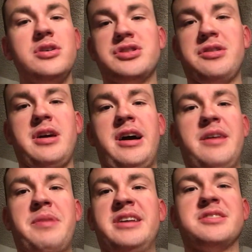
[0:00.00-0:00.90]
So yeah,
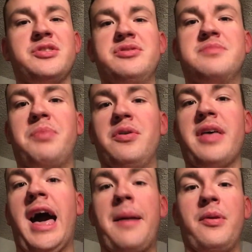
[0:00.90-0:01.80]
I basically use both
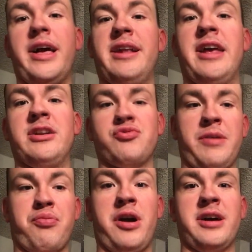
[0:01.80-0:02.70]
Apple and
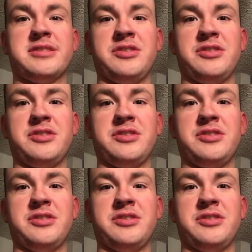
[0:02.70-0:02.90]
Android products.